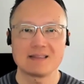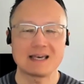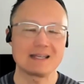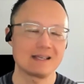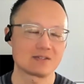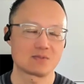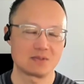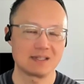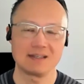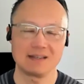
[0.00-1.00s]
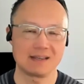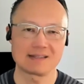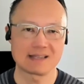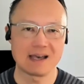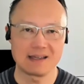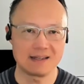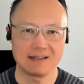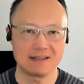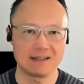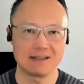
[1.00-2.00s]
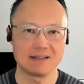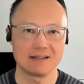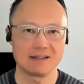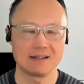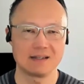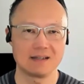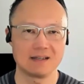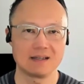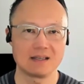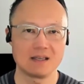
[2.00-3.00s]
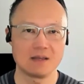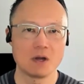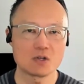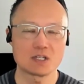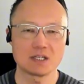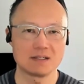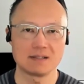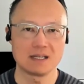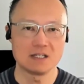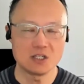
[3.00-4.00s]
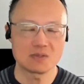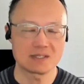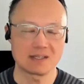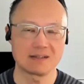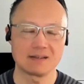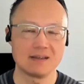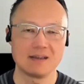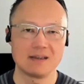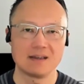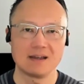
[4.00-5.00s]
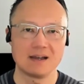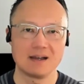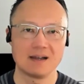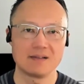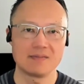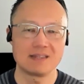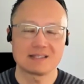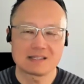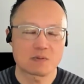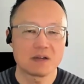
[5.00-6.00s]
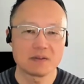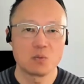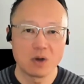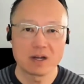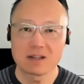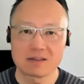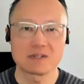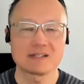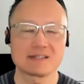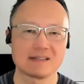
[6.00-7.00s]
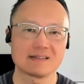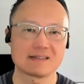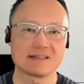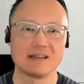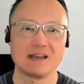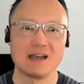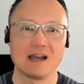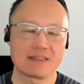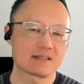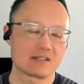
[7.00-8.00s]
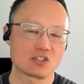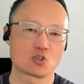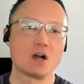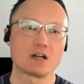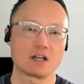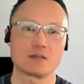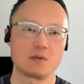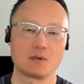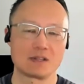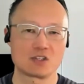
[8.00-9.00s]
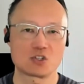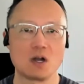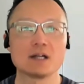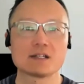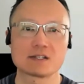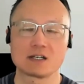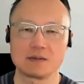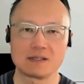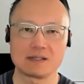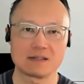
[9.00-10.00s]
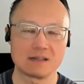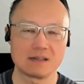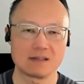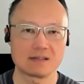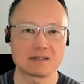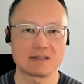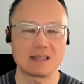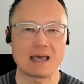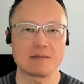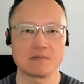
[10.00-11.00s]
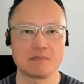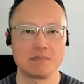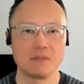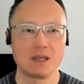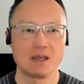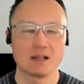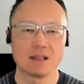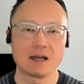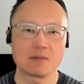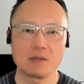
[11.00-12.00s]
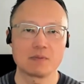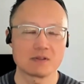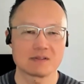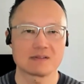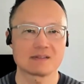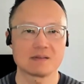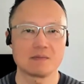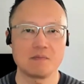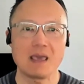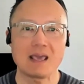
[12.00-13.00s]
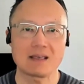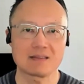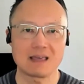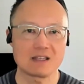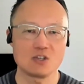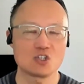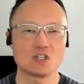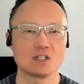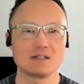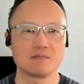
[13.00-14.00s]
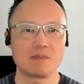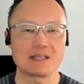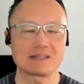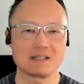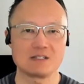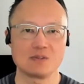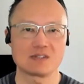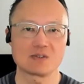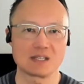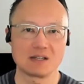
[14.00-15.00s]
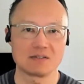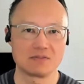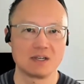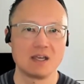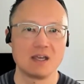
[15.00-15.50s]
that is really anxiety and emotion inducing. This is probably one of the reasons. I think it's a strong argument, one of the strongest arguments that a lot of people make, that you shouldn't basically do this yourself.